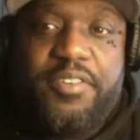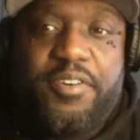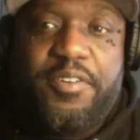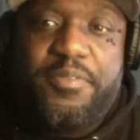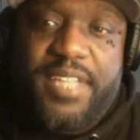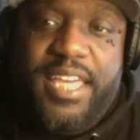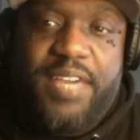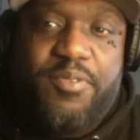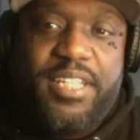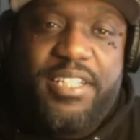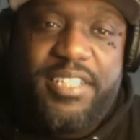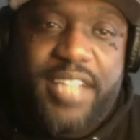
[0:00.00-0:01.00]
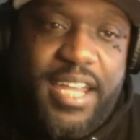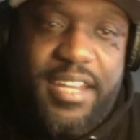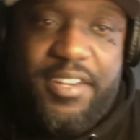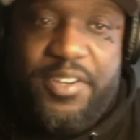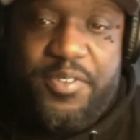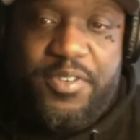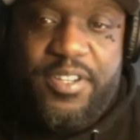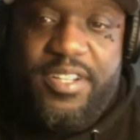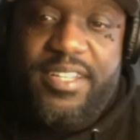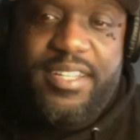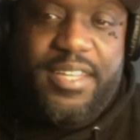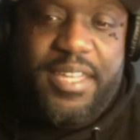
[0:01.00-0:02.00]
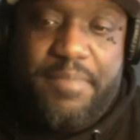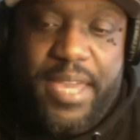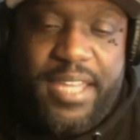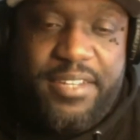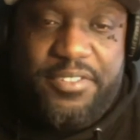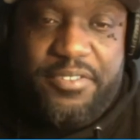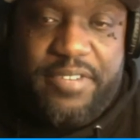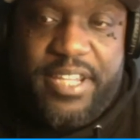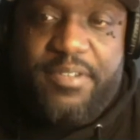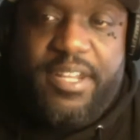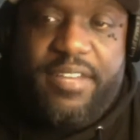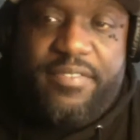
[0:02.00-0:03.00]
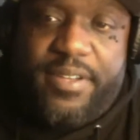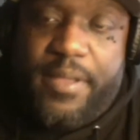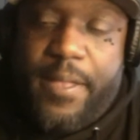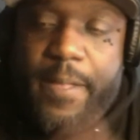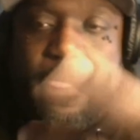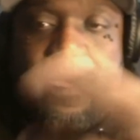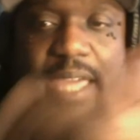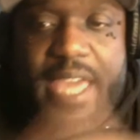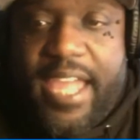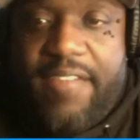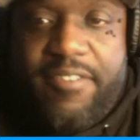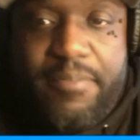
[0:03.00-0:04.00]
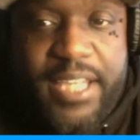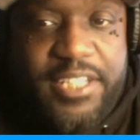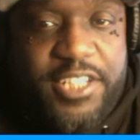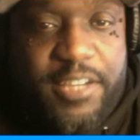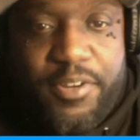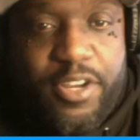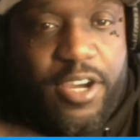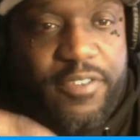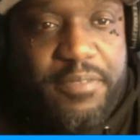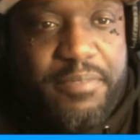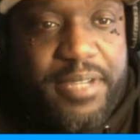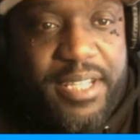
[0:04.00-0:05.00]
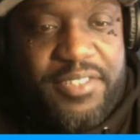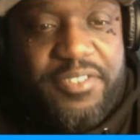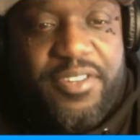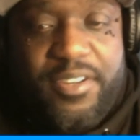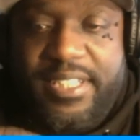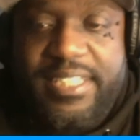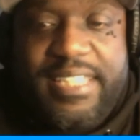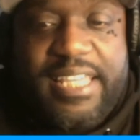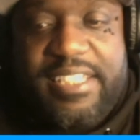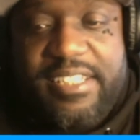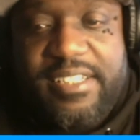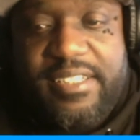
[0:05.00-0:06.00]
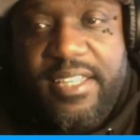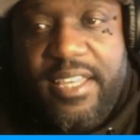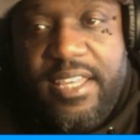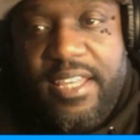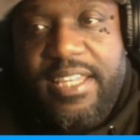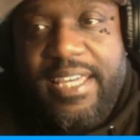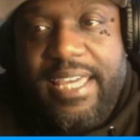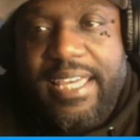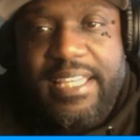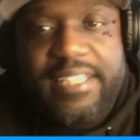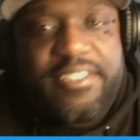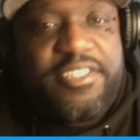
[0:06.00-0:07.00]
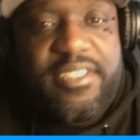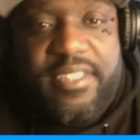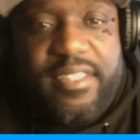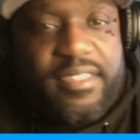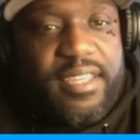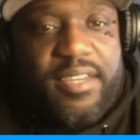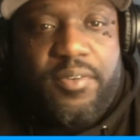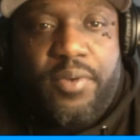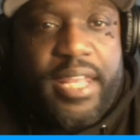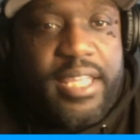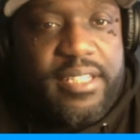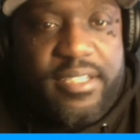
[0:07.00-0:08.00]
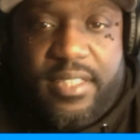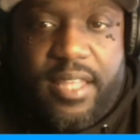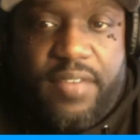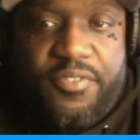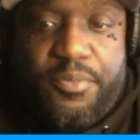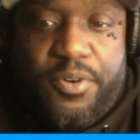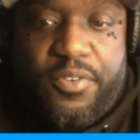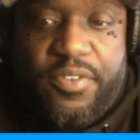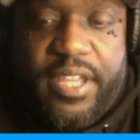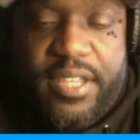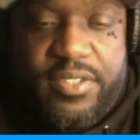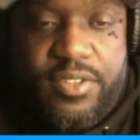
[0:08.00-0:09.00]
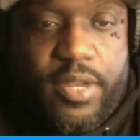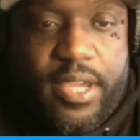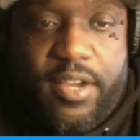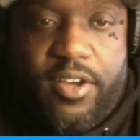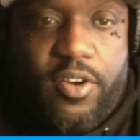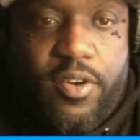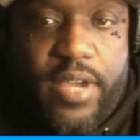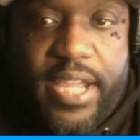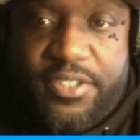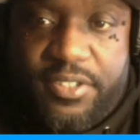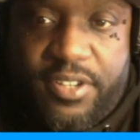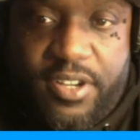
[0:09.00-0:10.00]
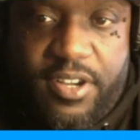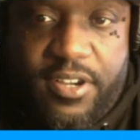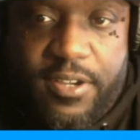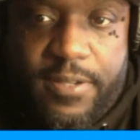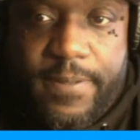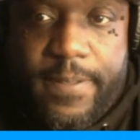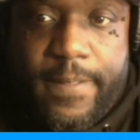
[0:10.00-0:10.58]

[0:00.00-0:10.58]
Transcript: You know what I'm saying? When he shot in the corner, he made the 3 or whatever. Everybody jumping off the bench. It's just a thing where they just love him over there. So they're going to go extra hard.